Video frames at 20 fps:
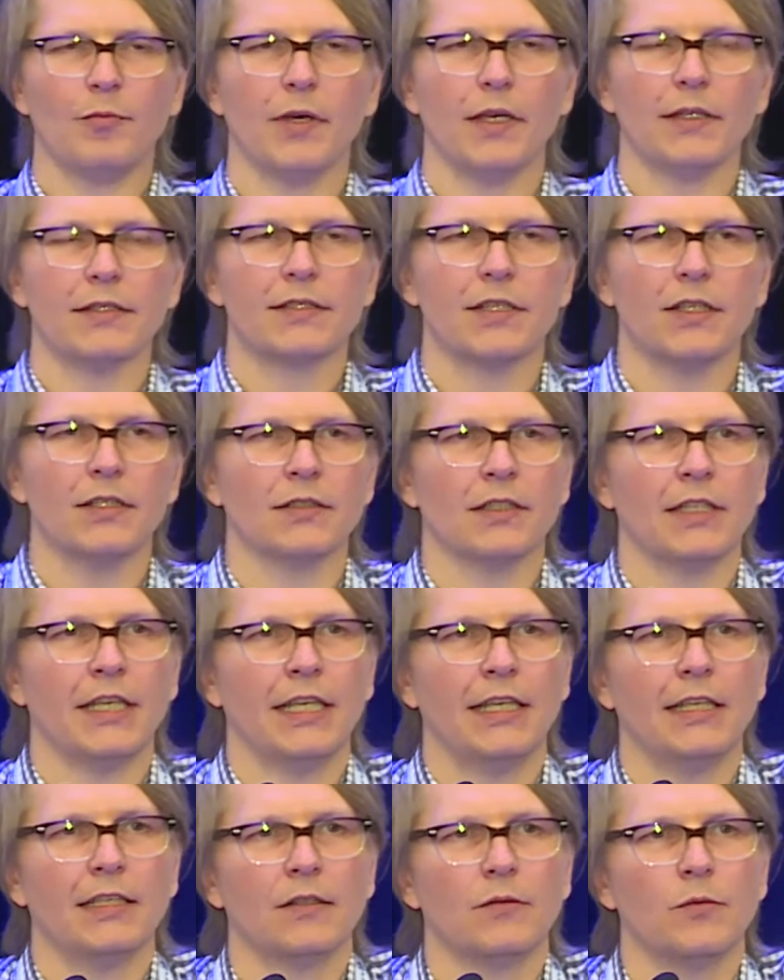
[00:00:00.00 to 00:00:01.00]
But
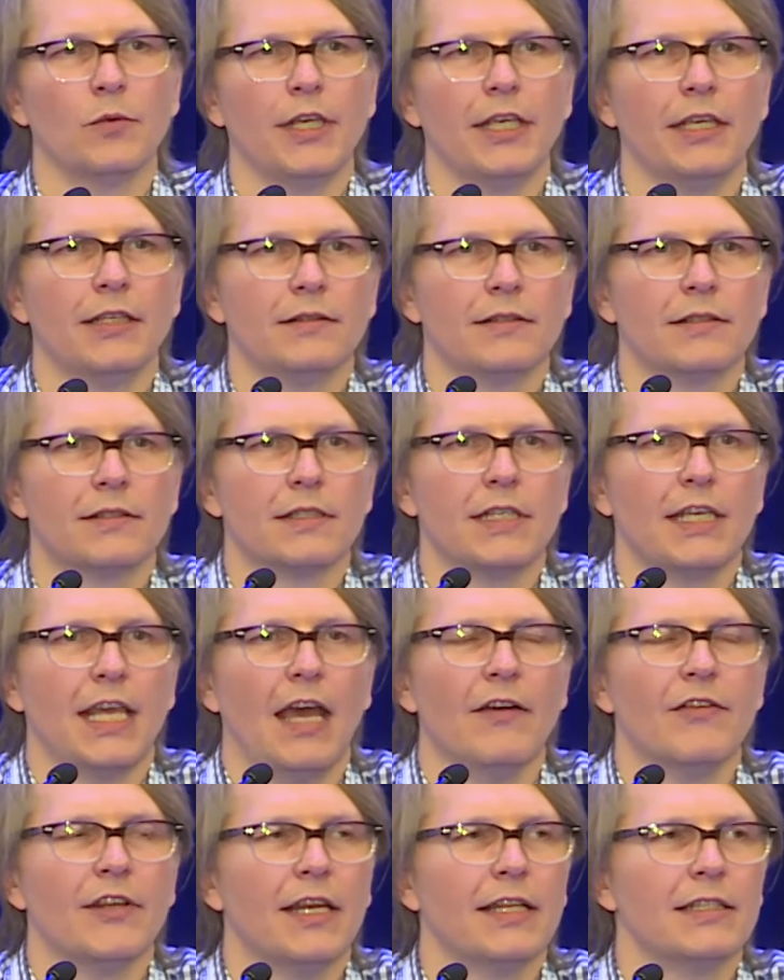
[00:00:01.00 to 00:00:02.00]
certainly we see
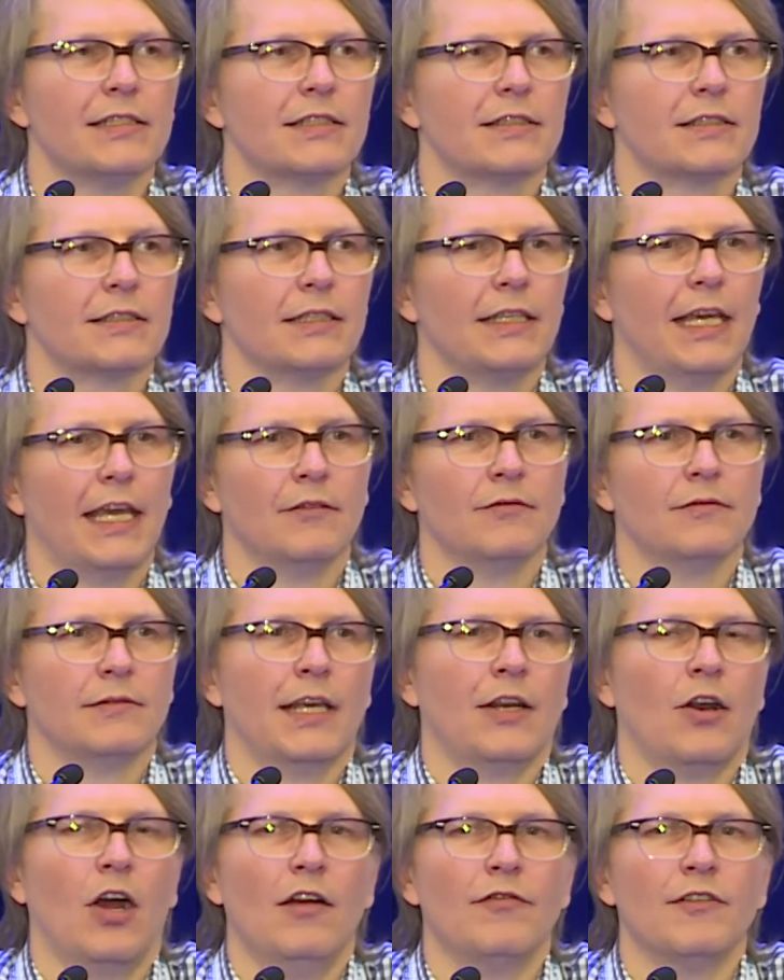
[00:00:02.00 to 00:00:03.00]
evidence and
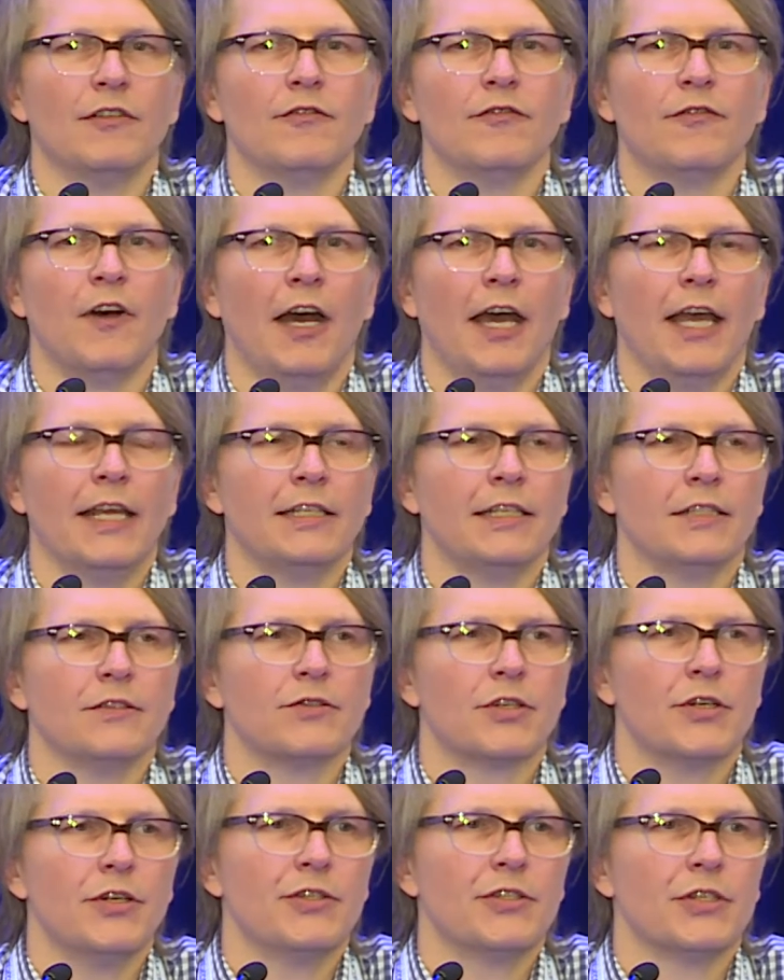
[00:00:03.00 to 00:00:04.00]
often find
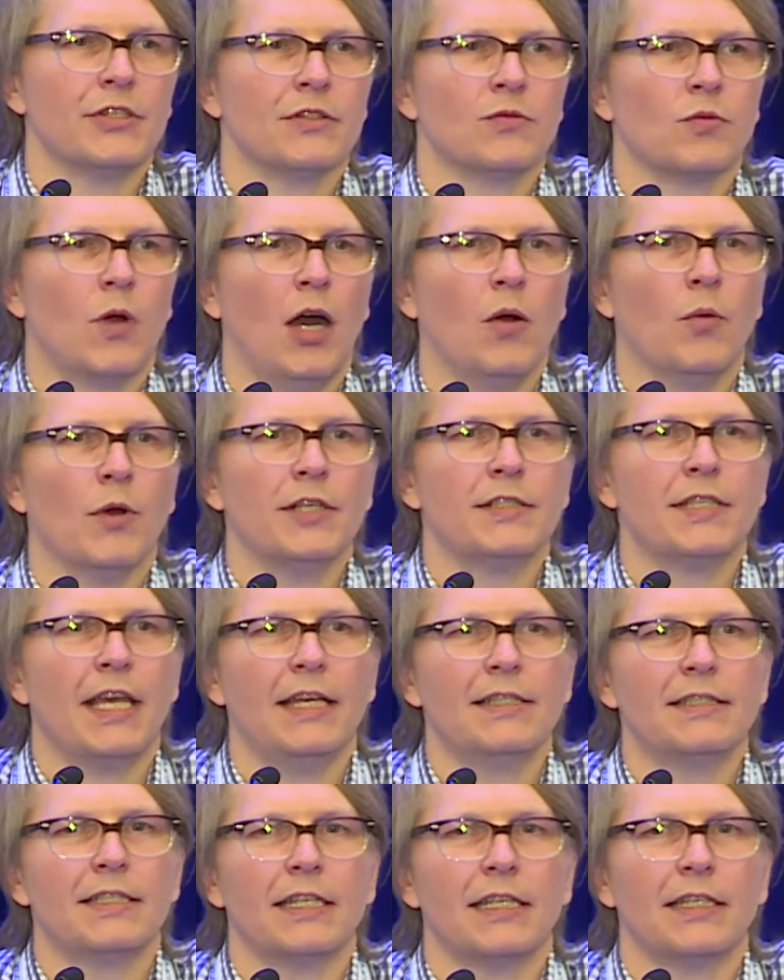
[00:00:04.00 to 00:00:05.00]
intrusions while we're
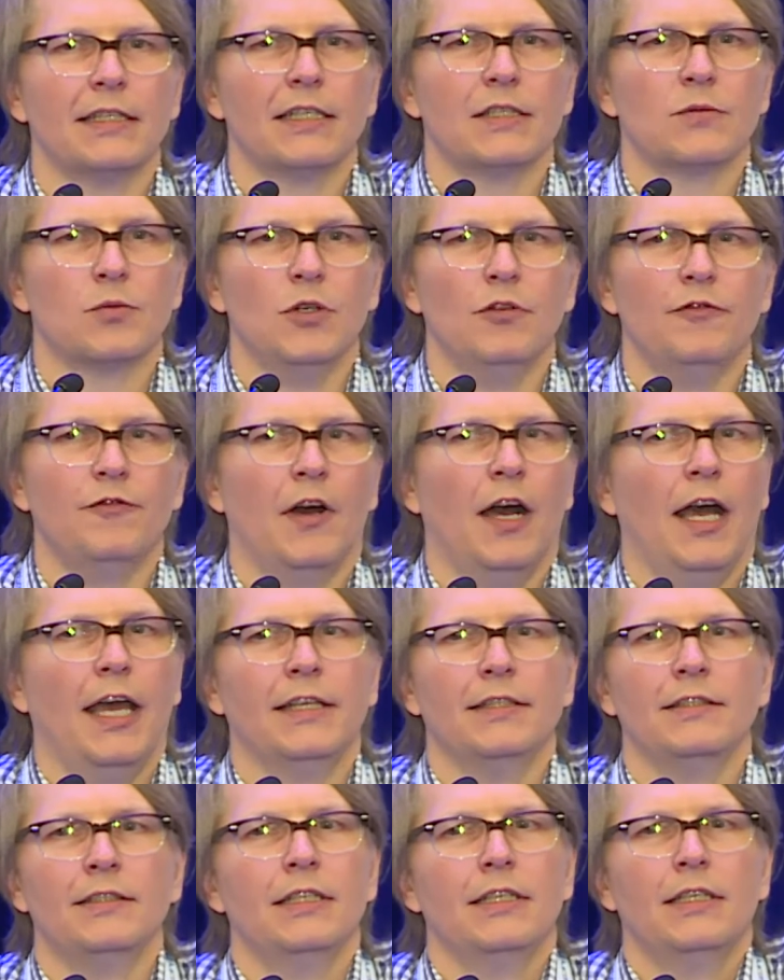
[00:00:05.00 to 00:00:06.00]
testing, because we'll
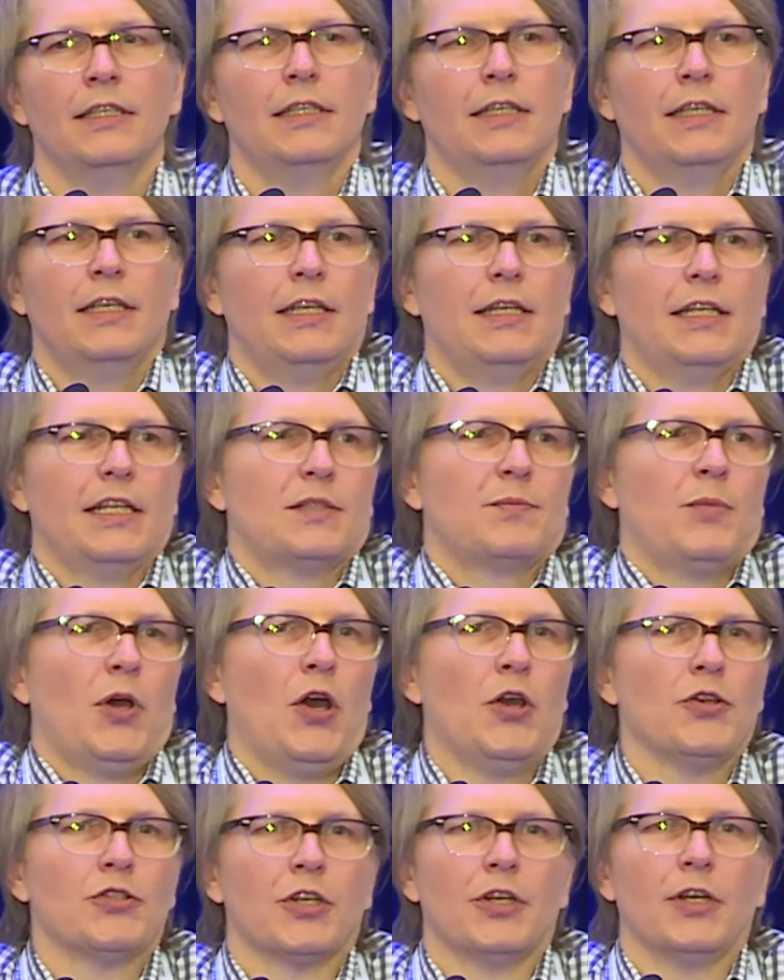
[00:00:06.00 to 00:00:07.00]
find an
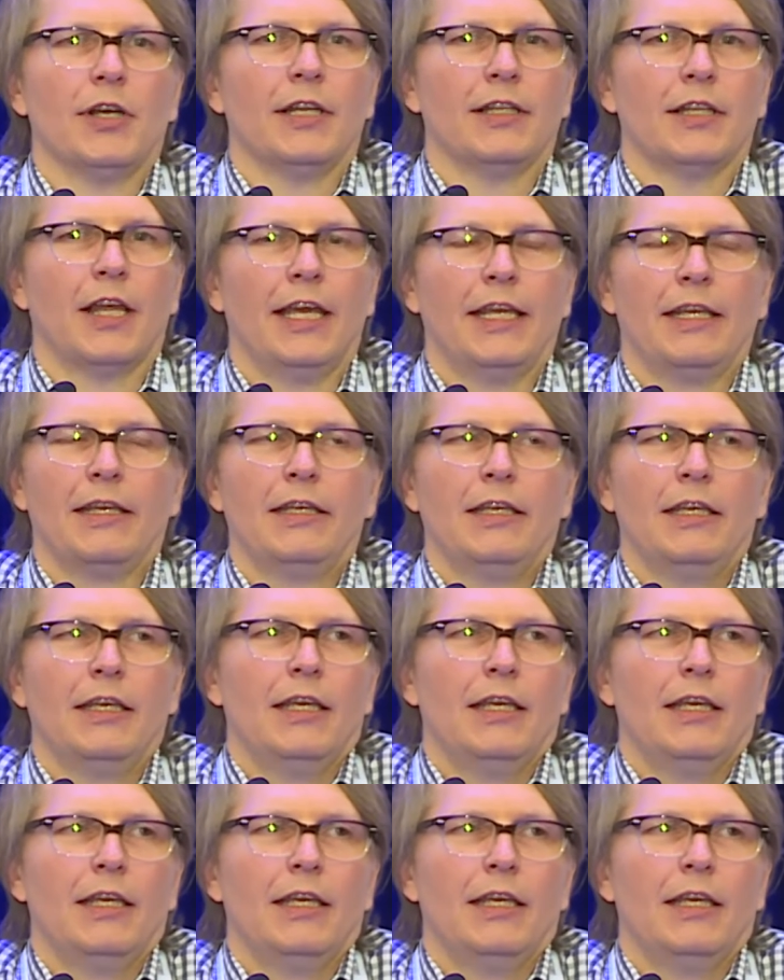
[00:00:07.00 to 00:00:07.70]
exposure and like